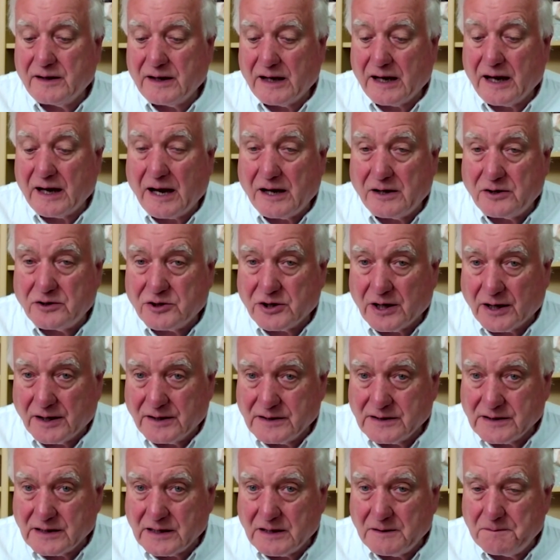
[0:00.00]
the
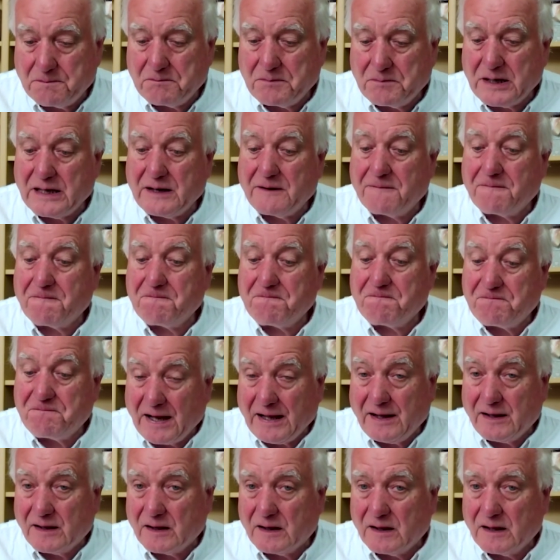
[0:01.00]
HICP
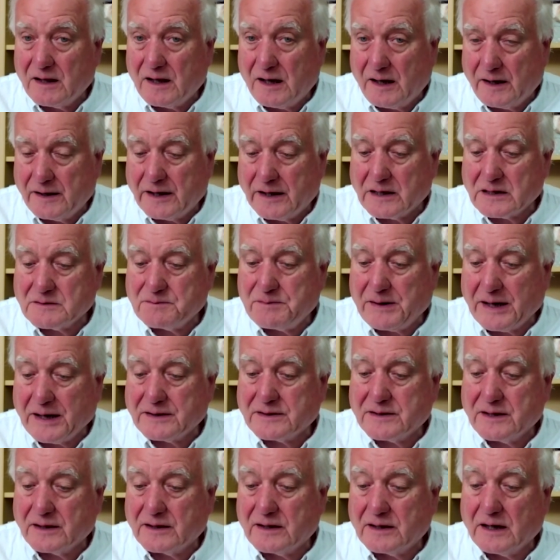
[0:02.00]
fell
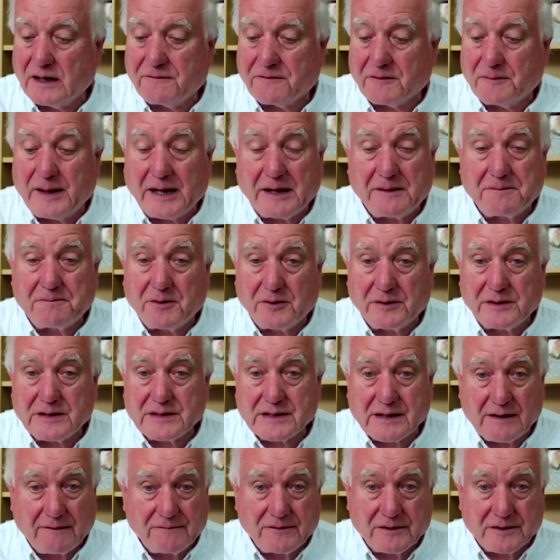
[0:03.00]
unexpectedly from
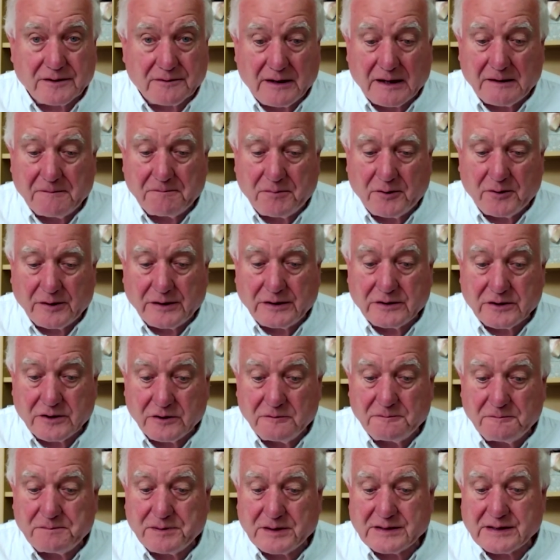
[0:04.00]
8.7% to
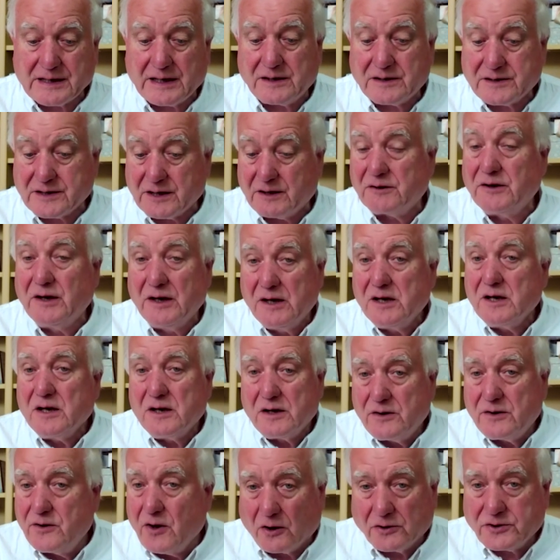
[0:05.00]
8.2%. So
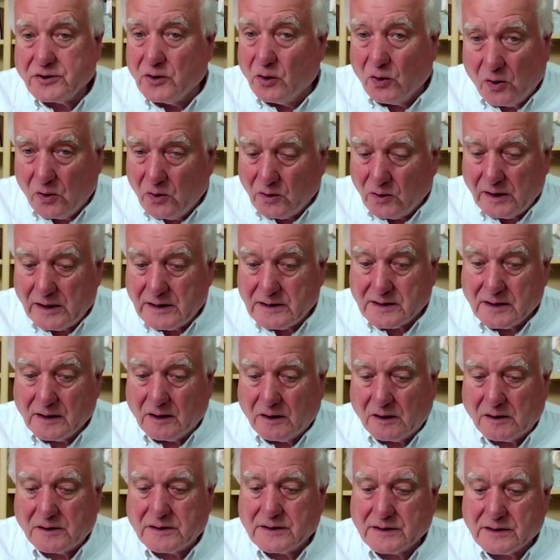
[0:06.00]
not all is
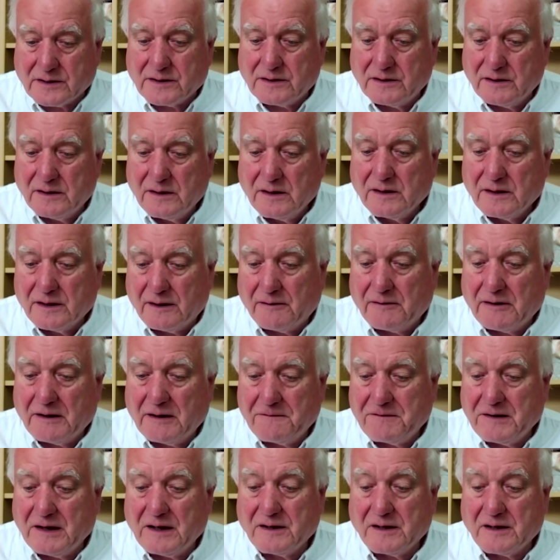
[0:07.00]
lost, though I
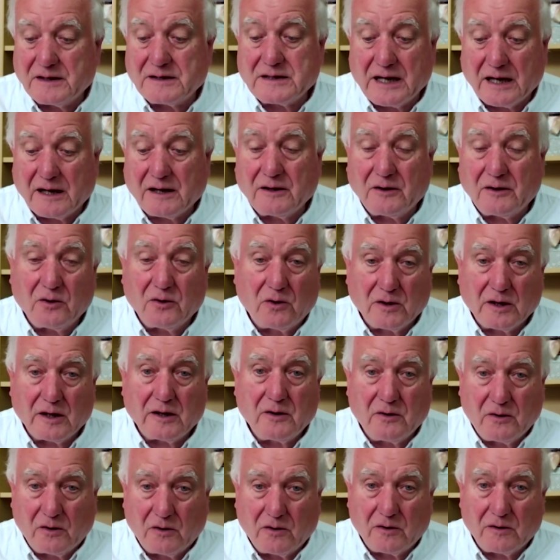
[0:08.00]
fear that taken all in
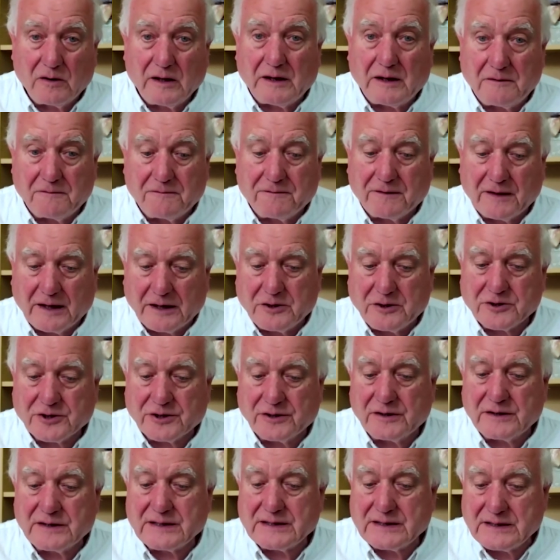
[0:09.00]
all,
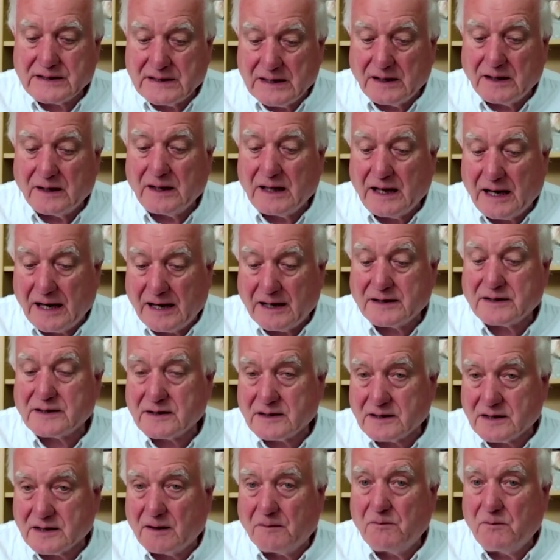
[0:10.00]
inflation still has
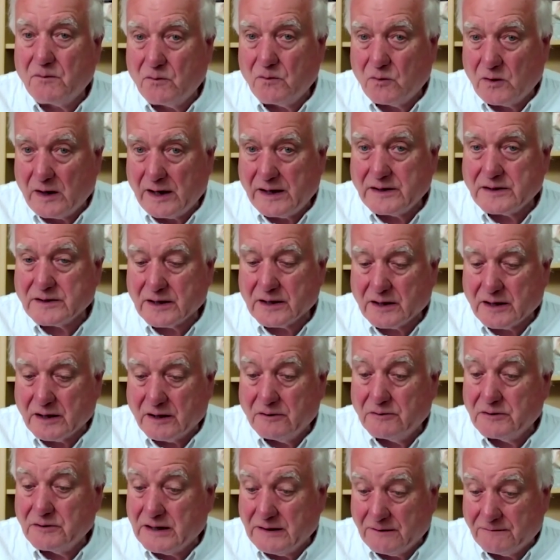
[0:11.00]
some way to
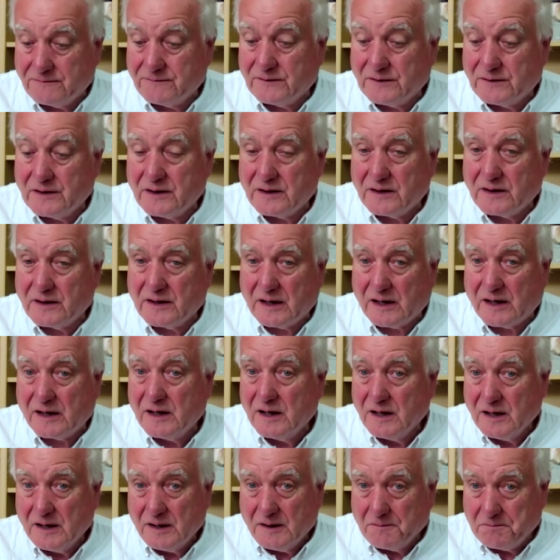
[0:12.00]
go, given that the
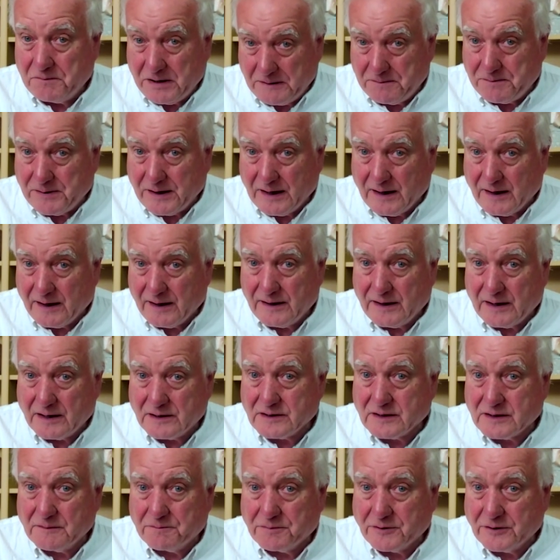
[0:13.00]
PPI,
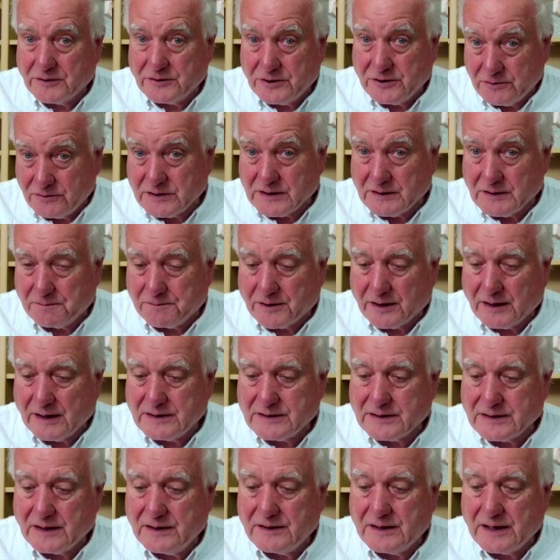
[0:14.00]
that's the producer
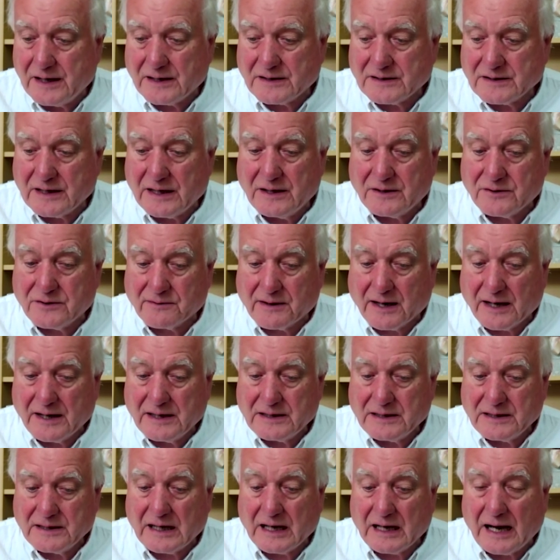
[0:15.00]
price index, is
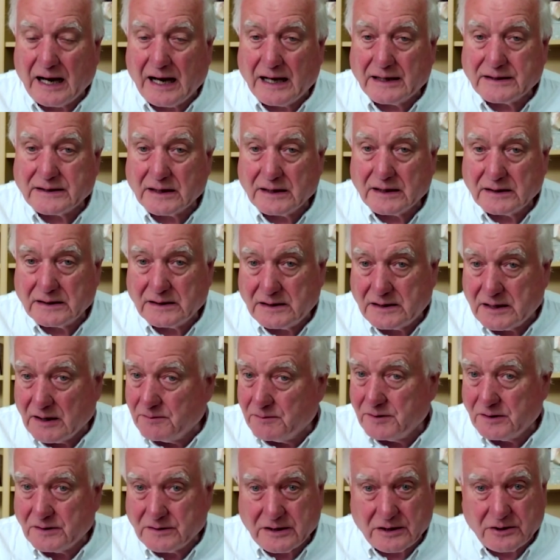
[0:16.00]
rising at
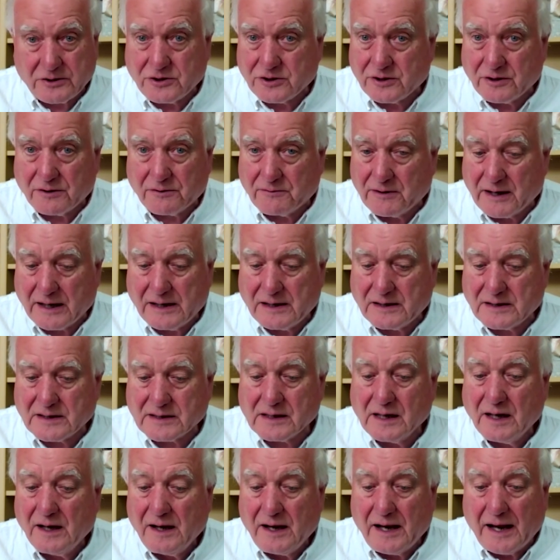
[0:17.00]
double-digit rates
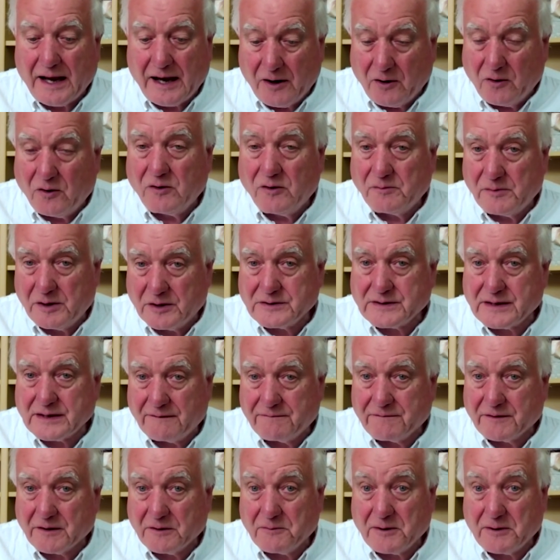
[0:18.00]
almost
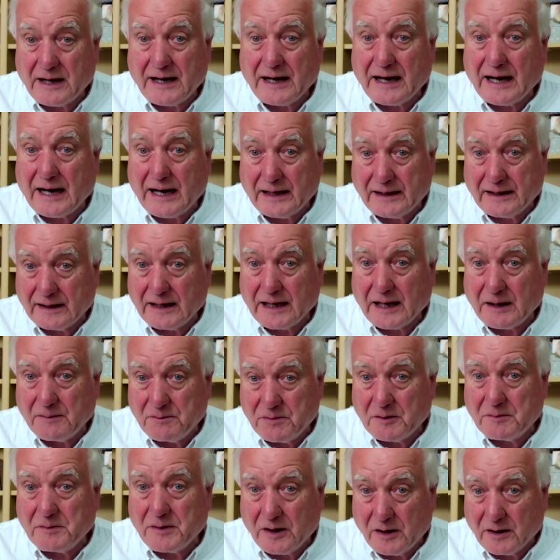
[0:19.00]
everywhere, and
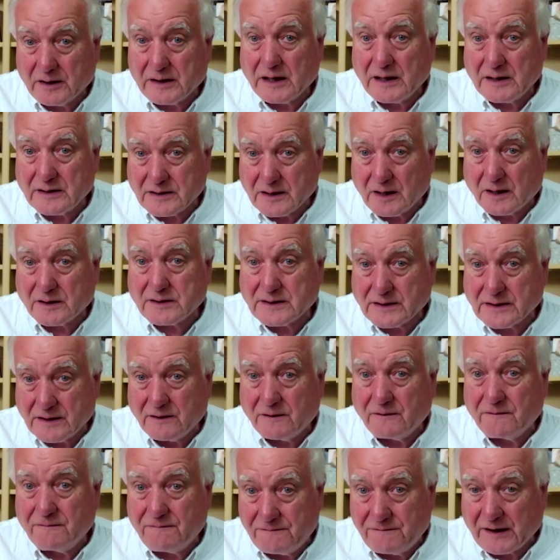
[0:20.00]
labour markets are
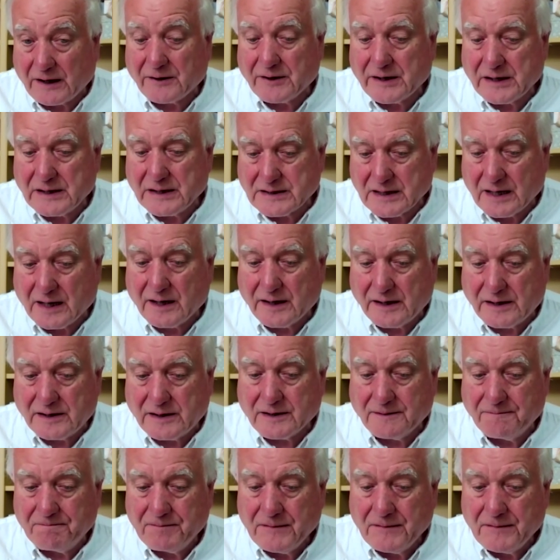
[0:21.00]
still very tight.